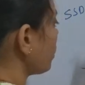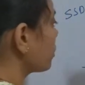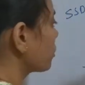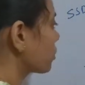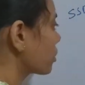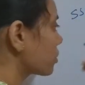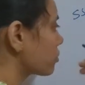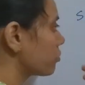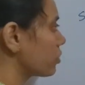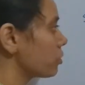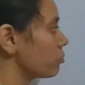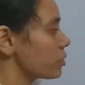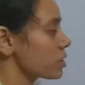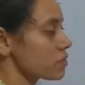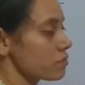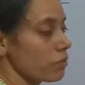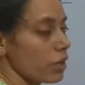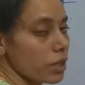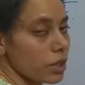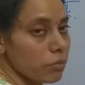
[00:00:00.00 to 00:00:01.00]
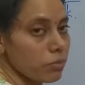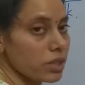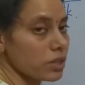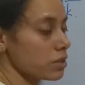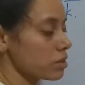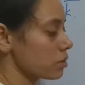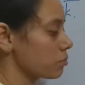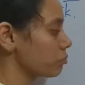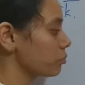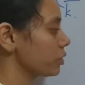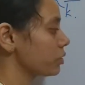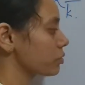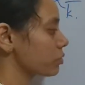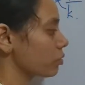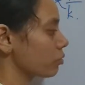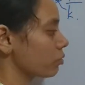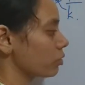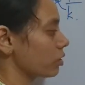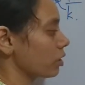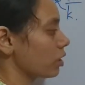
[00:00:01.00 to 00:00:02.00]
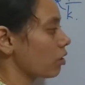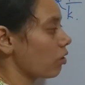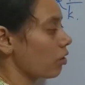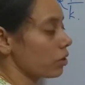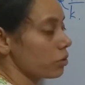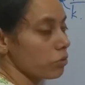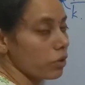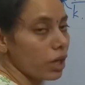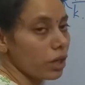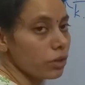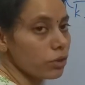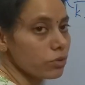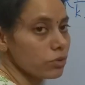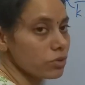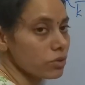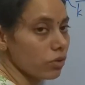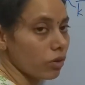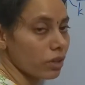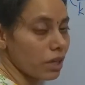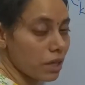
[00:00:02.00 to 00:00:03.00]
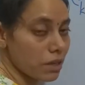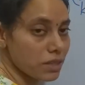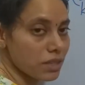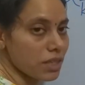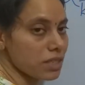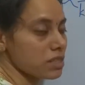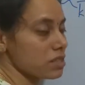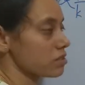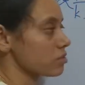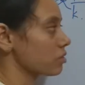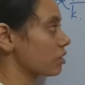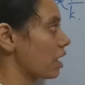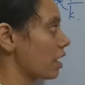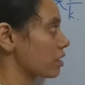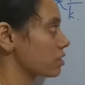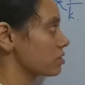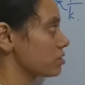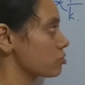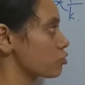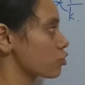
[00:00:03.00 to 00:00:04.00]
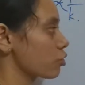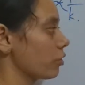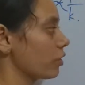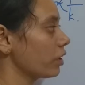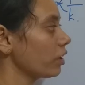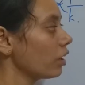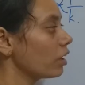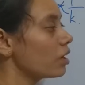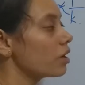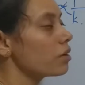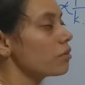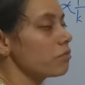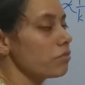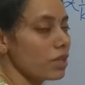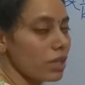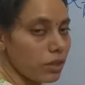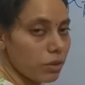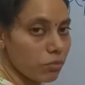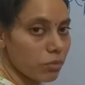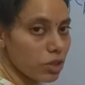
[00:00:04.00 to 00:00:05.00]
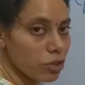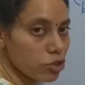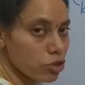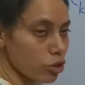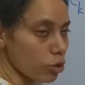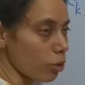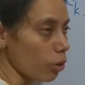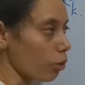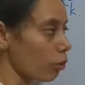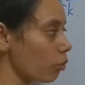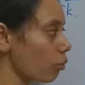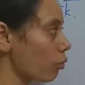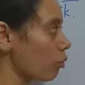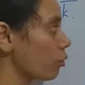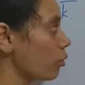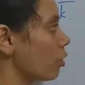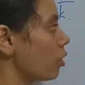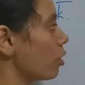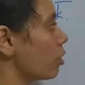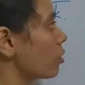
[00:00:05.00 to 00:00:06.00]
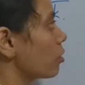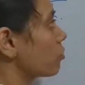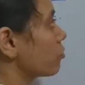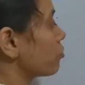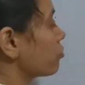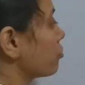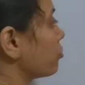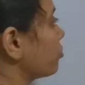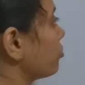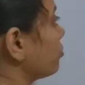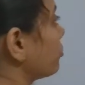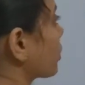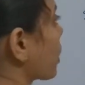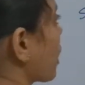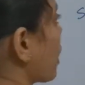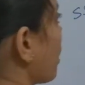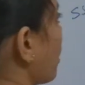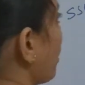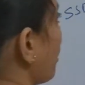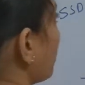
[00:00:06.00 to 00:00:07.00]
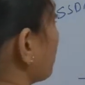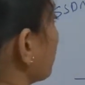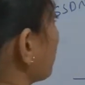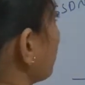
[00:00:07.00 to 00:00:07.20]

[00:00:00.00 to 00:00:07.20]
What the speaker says: that will be very much simple. So the cot values on x-axis showing very much low, and